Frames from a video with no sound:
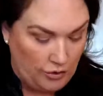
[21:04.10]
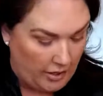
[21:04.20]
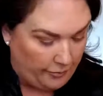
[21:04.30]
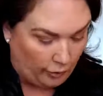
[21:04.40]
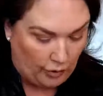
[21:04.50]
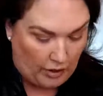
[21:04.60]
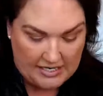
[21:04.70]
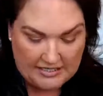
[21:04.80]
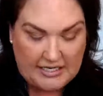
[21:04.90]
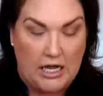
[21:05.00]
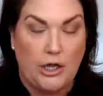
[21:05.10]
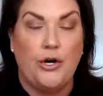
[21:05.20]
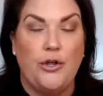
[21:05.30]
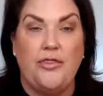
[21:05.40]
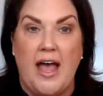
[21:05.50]
a bronze
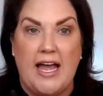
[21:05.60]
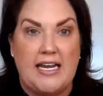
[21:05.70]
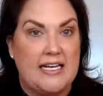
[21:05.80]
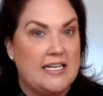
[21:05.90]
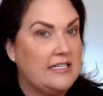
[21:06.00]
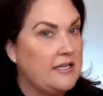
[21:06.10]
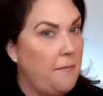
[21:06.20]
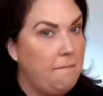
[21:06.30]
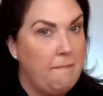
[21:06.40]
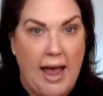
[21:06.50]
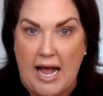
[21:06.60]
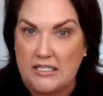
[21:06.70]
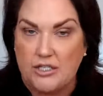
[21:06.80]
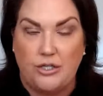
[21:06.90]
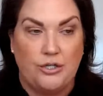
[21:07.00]
color that is matte.
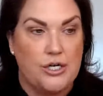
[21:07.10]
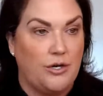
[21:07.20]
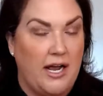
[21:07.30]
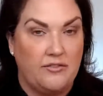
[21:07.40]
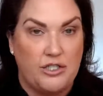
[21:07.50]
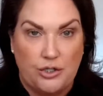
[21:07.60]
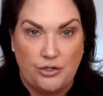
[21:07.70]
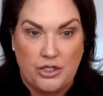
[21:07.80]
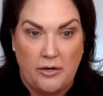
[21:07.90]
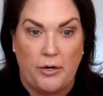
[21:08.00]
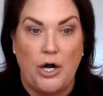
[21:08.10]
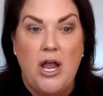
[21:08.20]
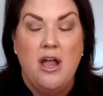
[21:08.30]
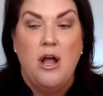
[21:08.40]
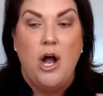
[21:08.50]
You don't have to do shimmer.
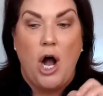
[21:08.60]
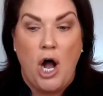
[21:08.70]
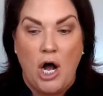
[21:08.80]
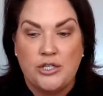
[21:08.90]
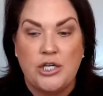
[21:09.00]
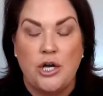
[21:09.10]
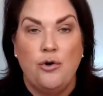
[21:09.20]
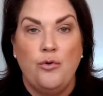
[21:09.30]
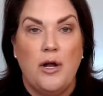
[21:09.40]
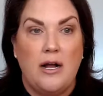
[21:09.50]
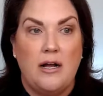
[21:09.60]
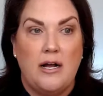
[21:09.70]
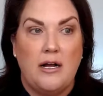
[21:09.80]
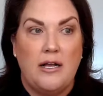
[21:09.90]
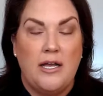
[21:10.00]
Also,
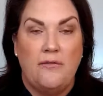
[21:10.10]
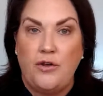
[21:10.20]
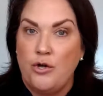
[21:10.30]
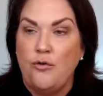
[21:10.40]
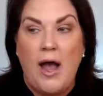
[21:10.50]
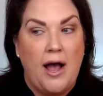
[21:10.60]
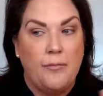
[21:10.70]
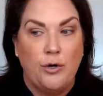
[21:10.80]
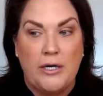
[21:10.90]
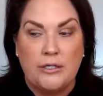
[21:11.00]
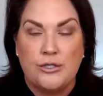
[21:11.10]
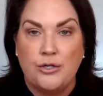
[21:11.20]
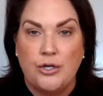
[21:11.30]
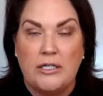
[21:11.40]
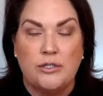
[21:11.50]
if you have more wrinkles and
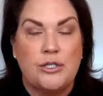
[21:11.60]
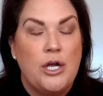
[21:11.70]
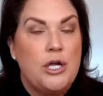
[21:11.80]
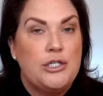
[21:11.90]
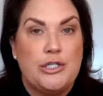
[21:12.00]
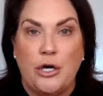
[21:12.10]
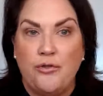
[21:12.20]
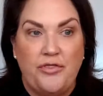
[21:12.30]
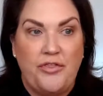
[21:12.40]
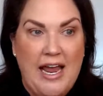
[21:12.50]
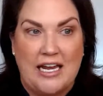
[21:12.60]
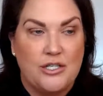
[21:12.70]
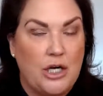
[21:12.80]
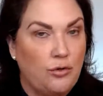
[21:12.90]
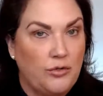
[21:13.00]
crinkles, don't think,
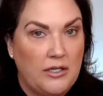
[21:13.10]
don't,